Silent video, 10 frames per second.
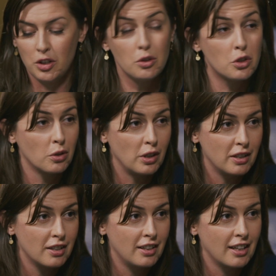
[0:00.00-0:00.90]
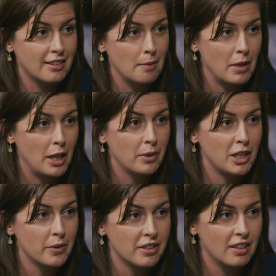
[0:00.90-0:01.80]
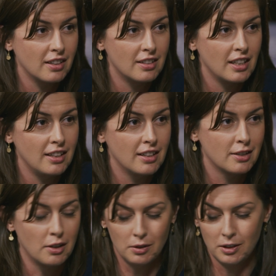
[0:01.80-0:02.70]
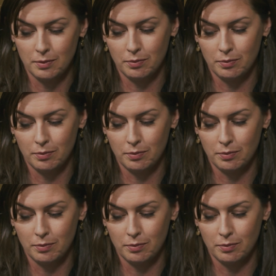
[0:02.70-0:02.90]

You joined the SNP when you were 16 years old.